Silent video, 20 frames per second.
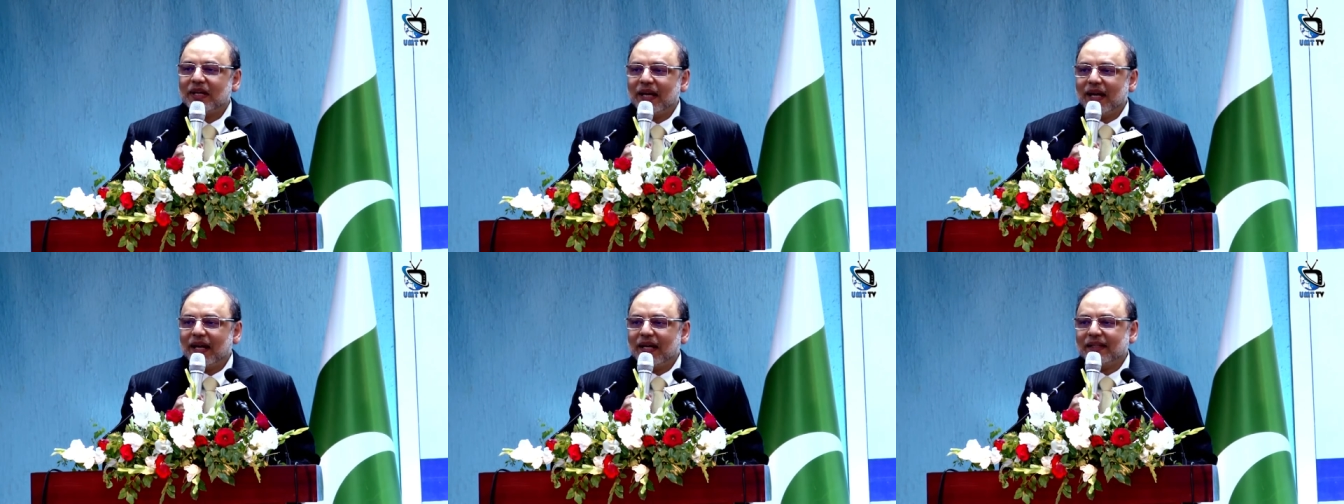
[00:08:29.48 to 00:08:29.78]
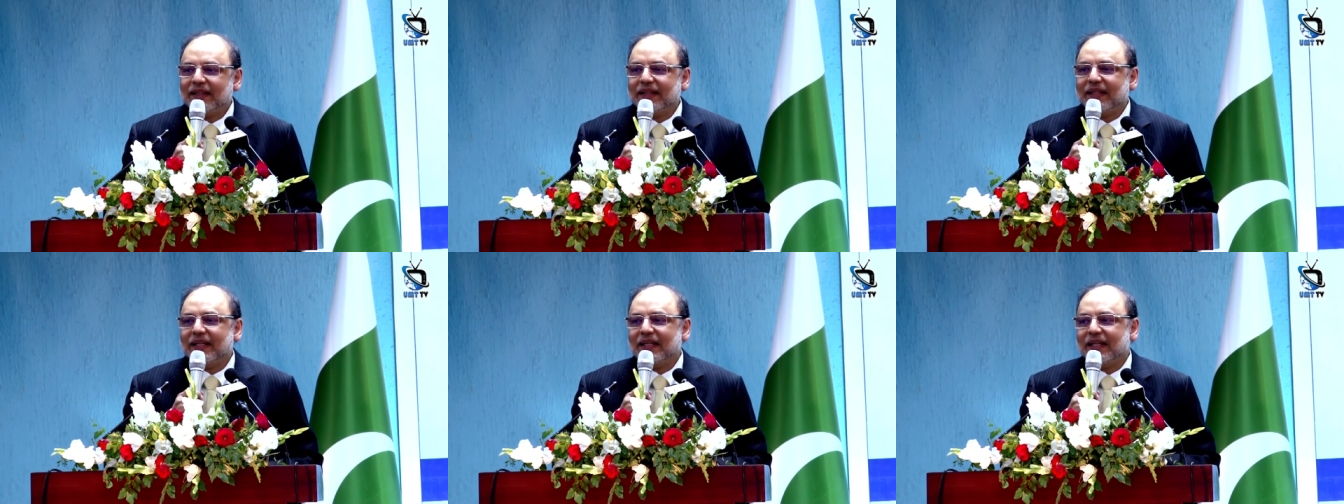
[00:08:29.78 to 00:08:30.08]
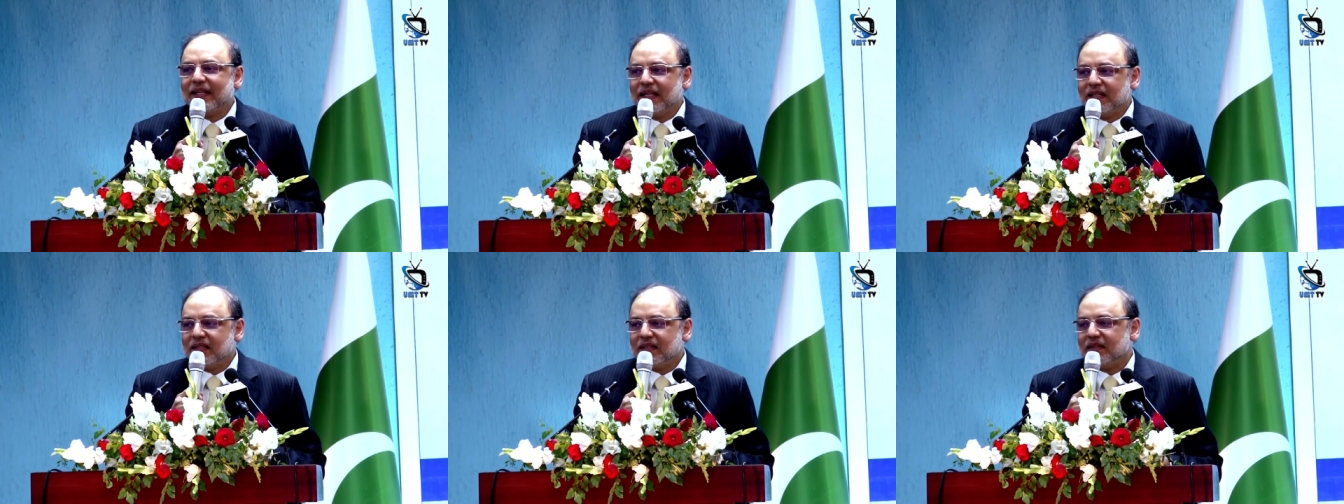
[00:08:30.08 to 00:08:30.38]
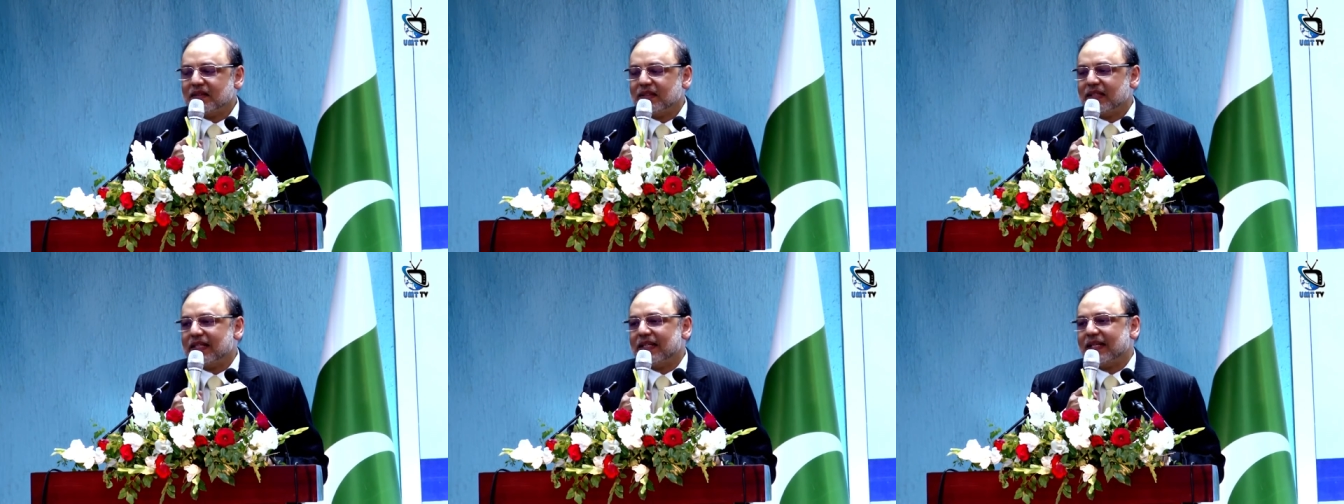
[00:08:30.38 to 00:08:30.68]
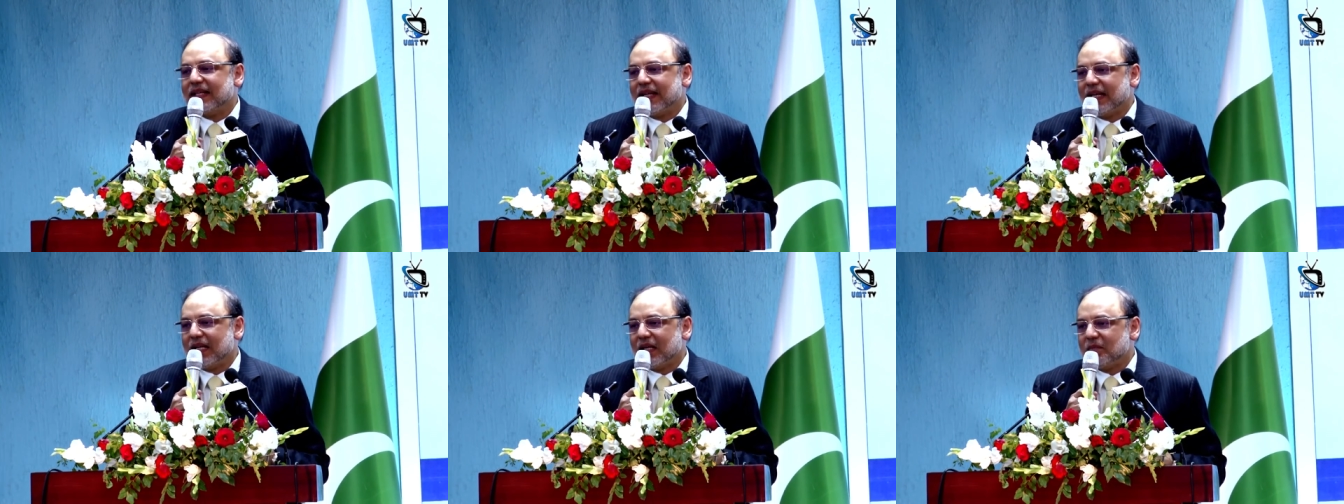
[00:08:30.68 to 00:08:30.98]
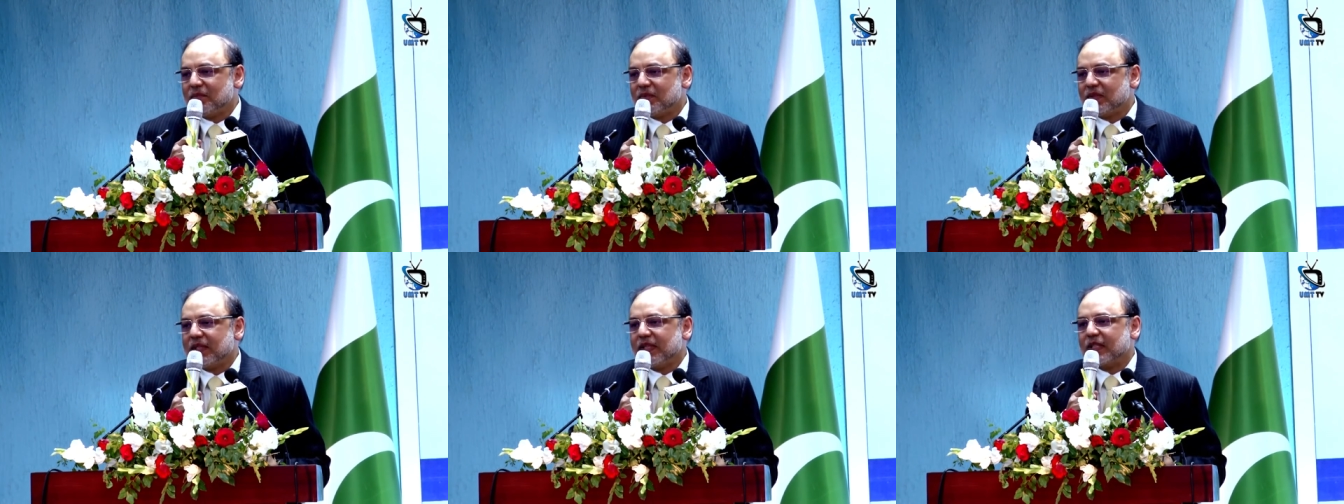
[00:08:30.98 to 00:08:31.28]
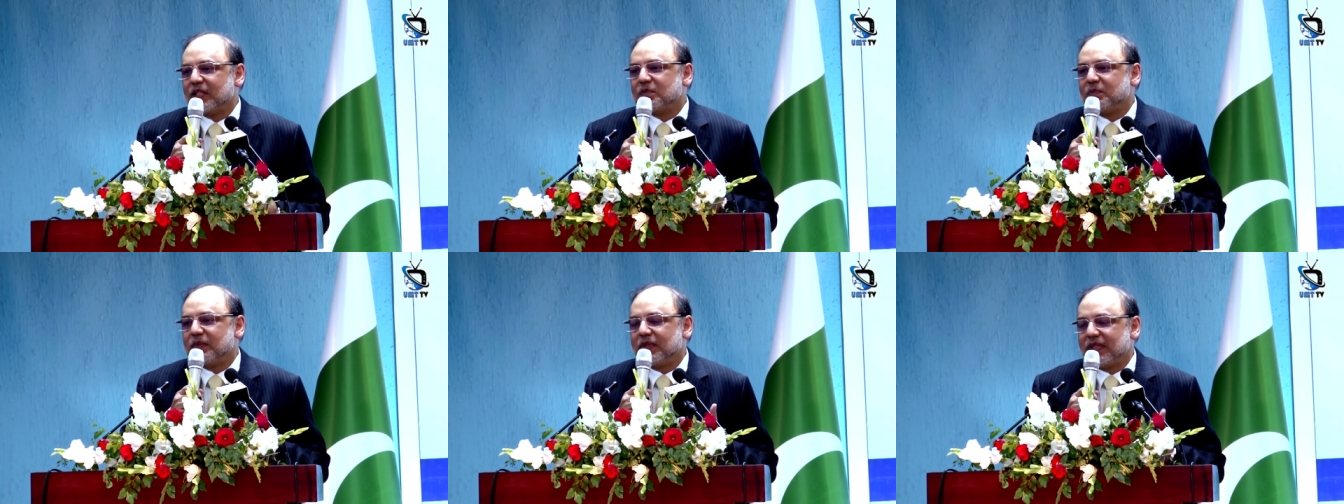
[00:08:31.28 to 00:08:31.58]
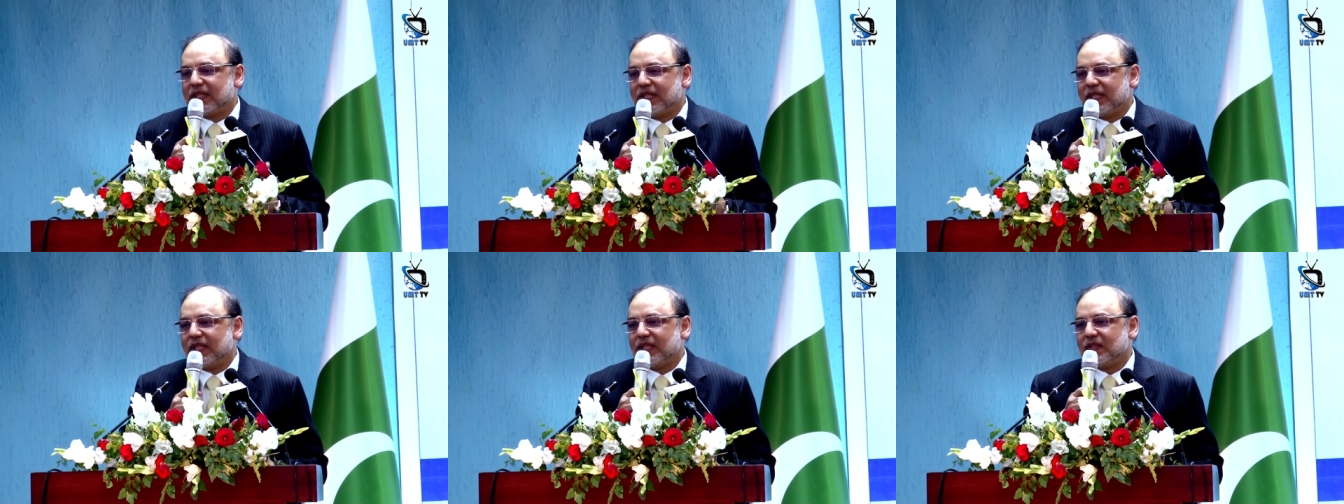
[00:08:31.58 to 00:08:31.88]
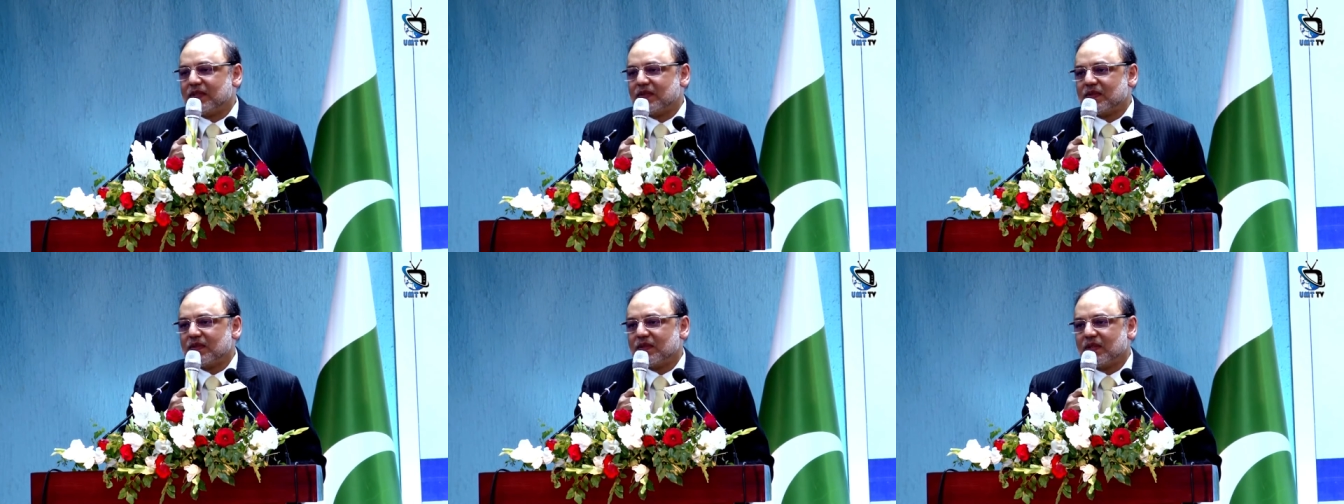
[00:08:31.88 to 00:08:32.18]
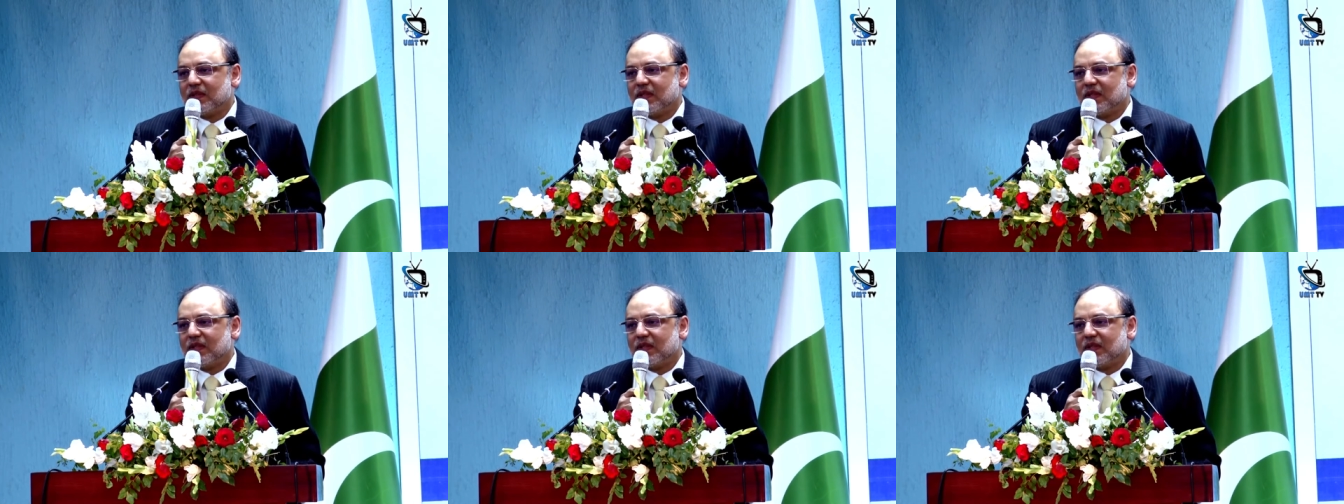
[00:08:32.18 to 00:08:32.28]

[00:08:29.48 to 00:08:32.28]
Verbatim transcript: And they lent their names and expertise